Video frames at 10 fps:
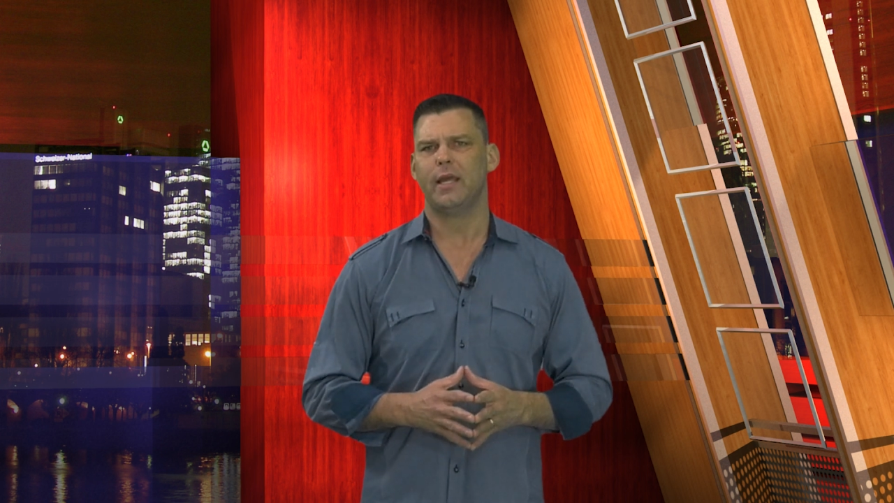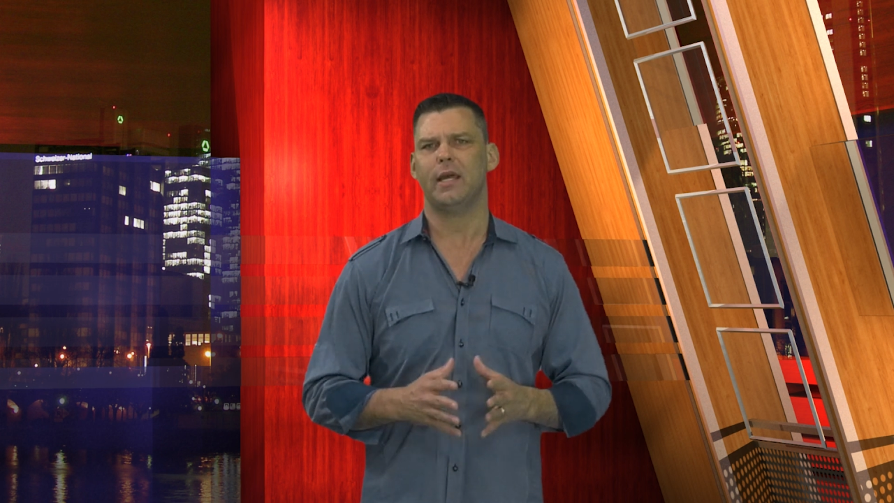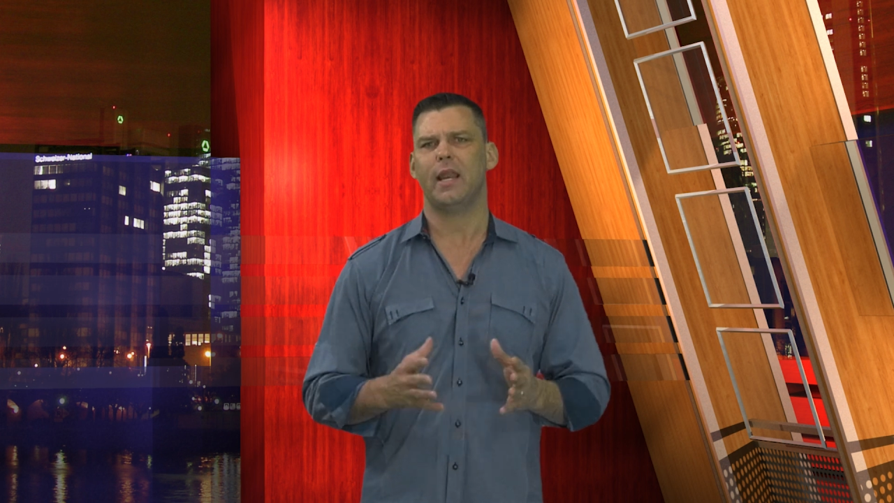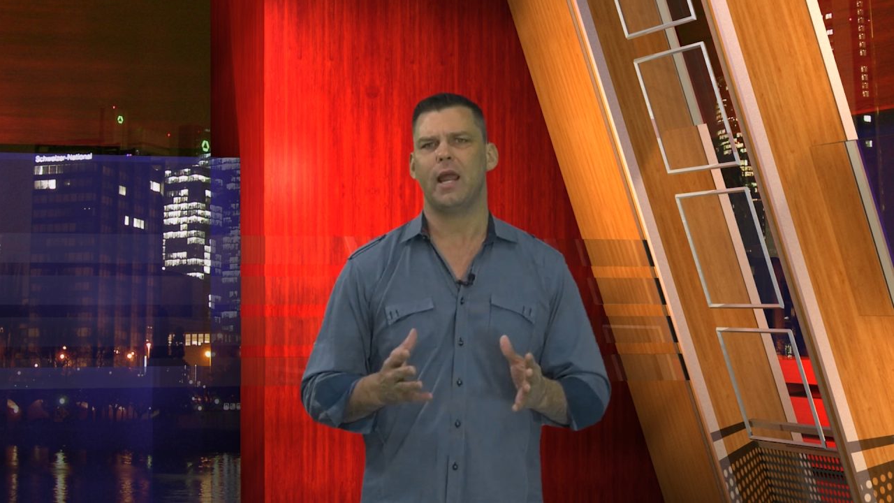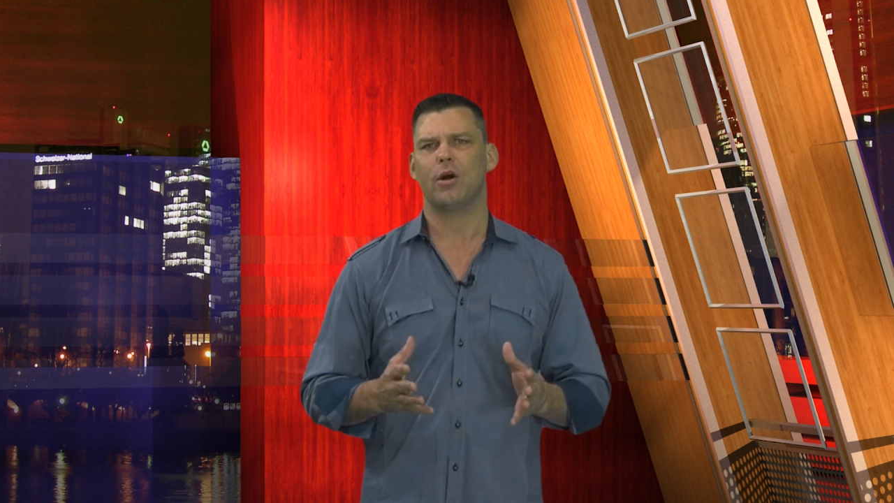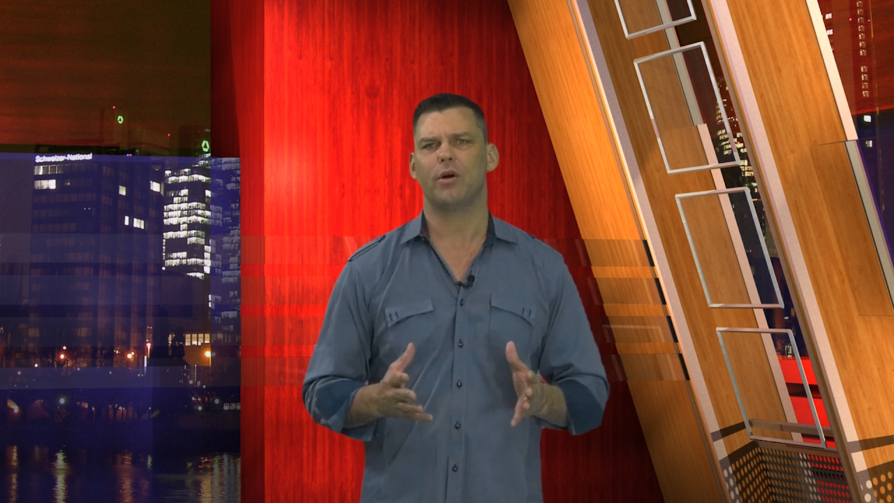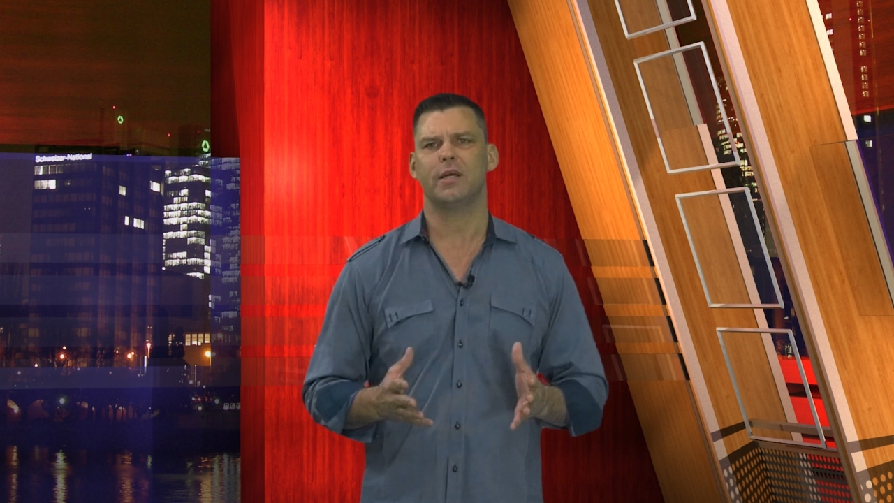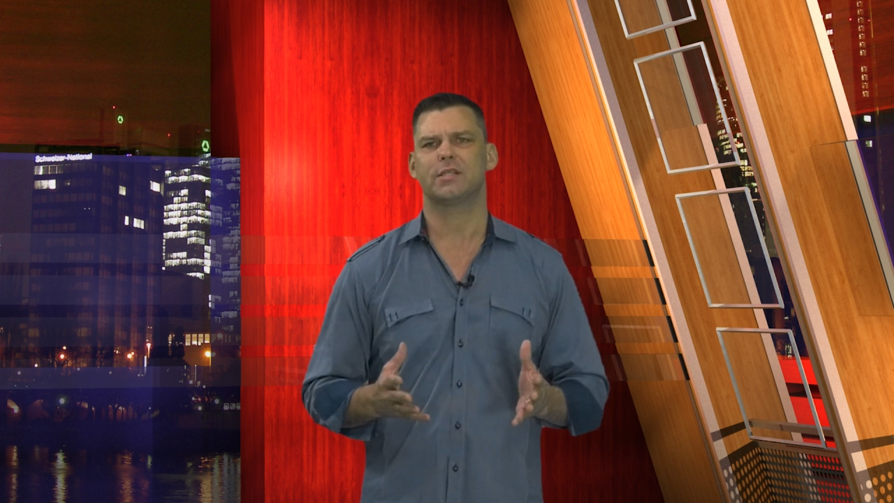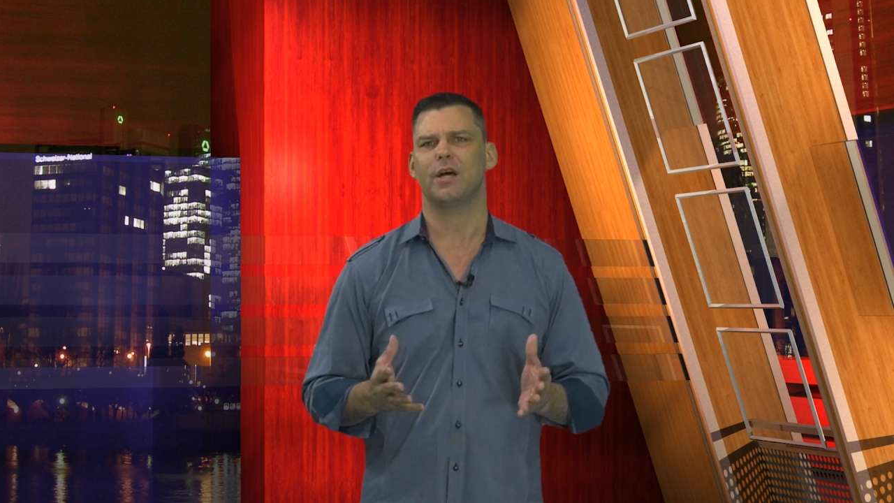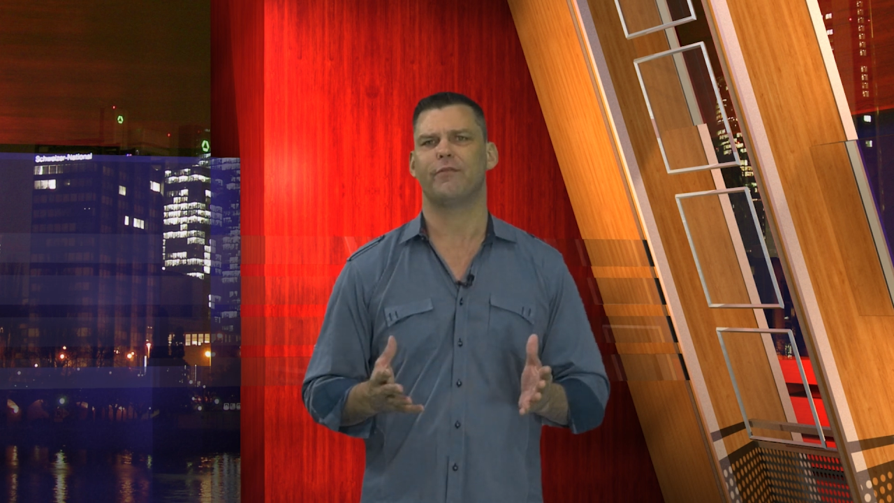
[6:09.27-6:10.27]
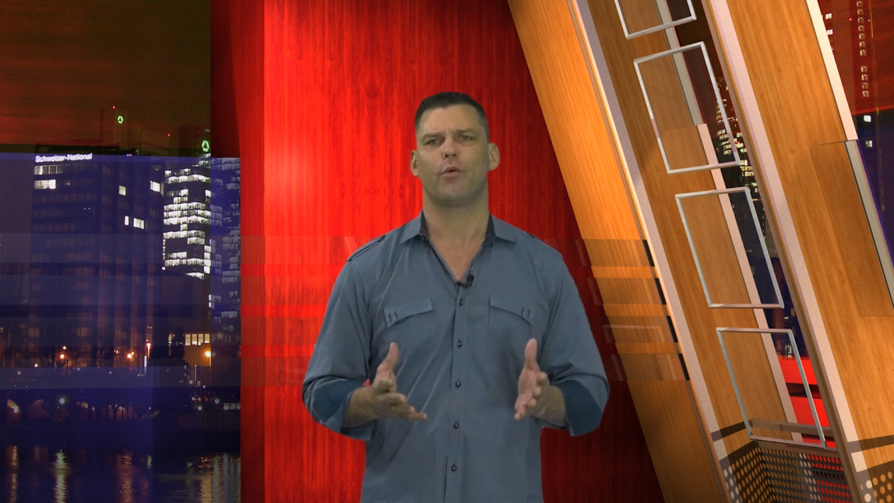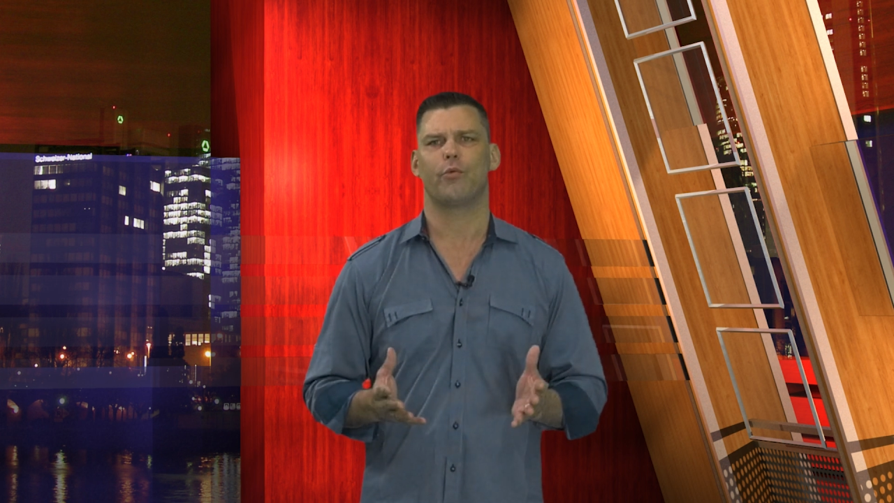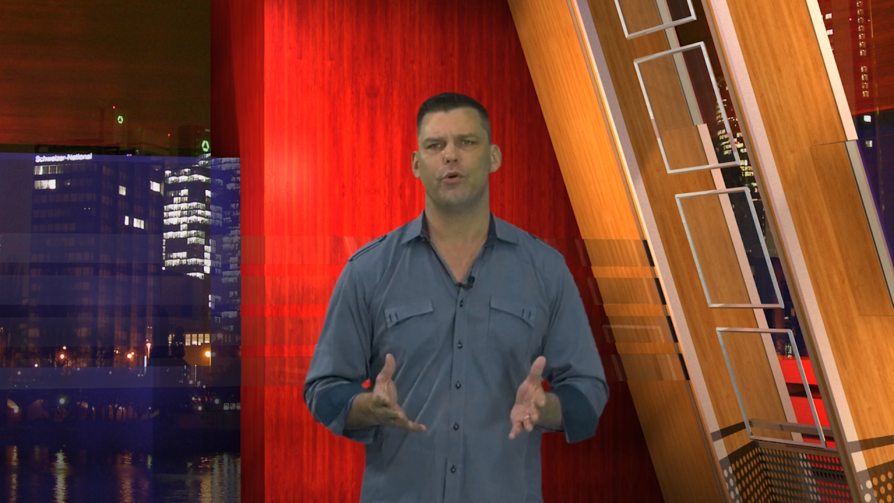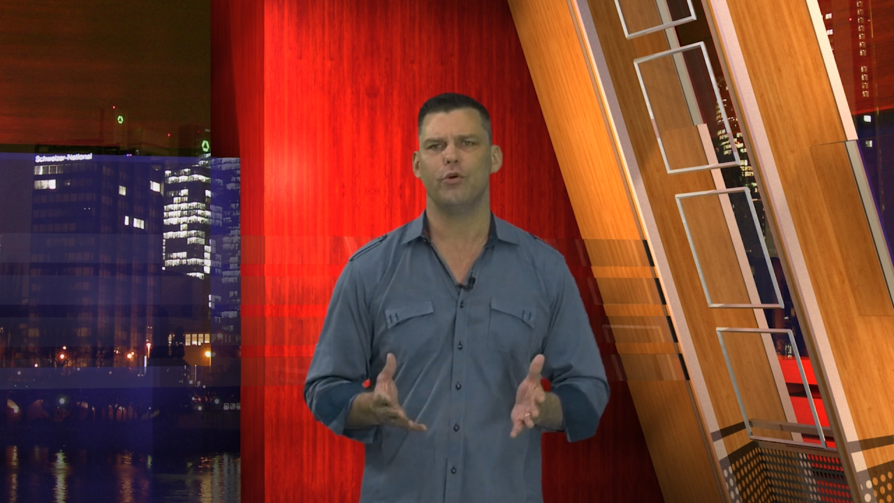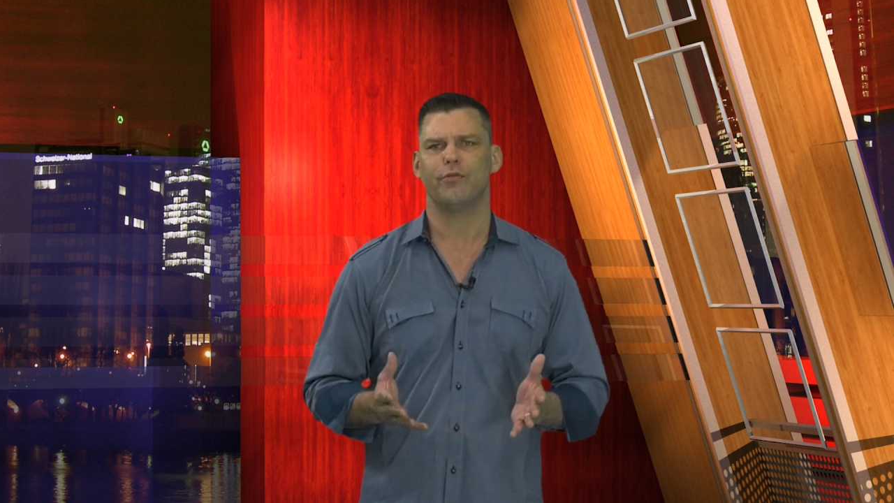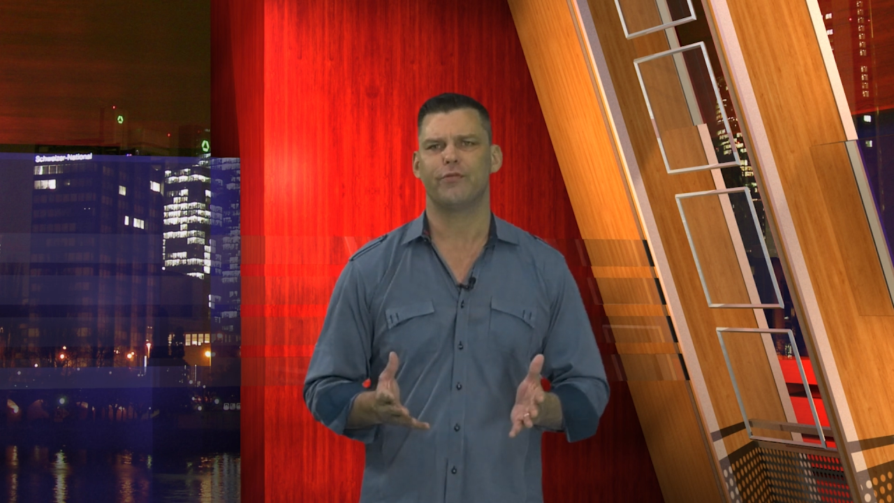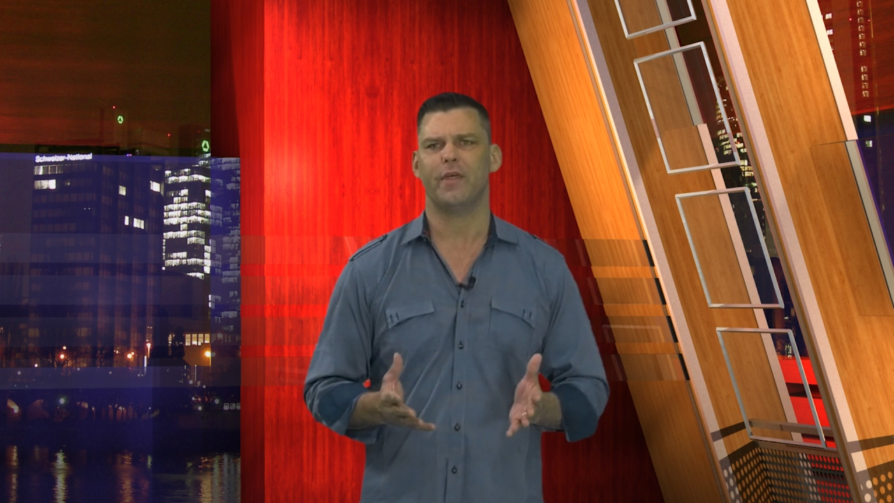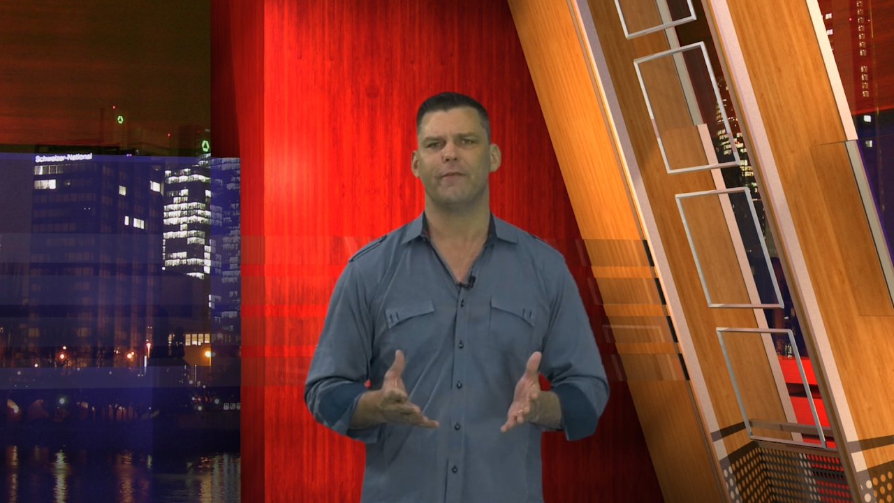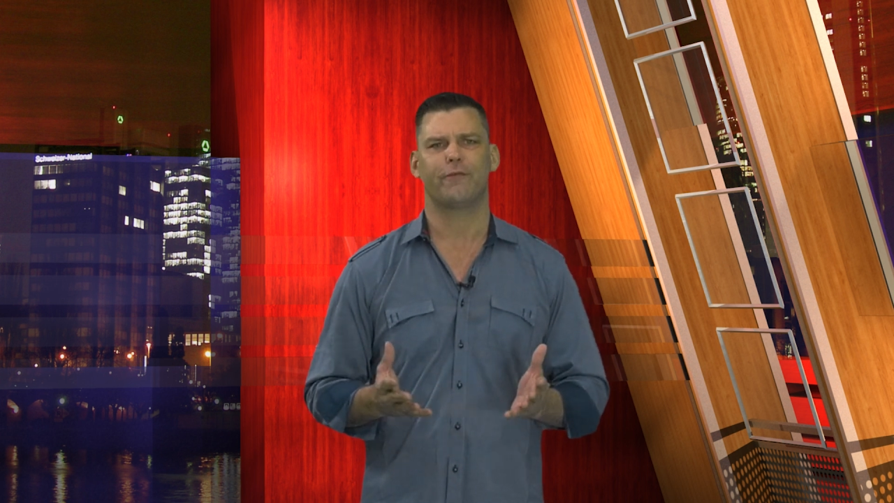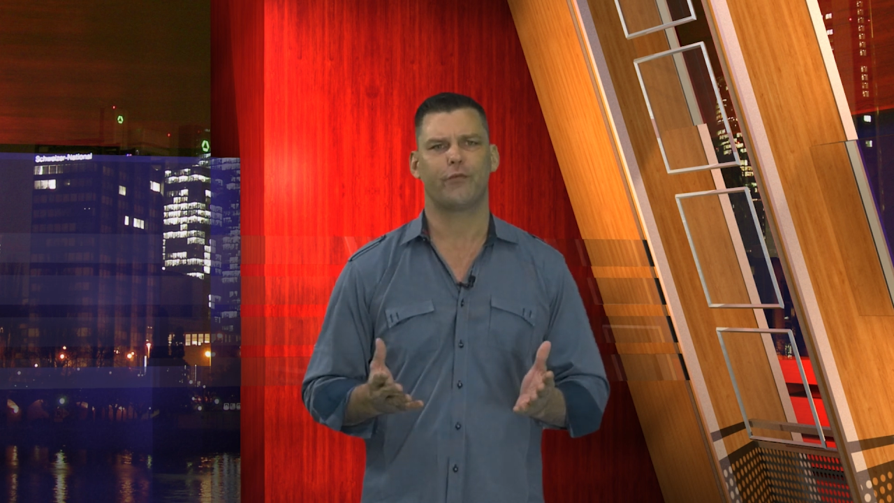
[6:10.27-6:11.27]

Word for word: in areas of a roof that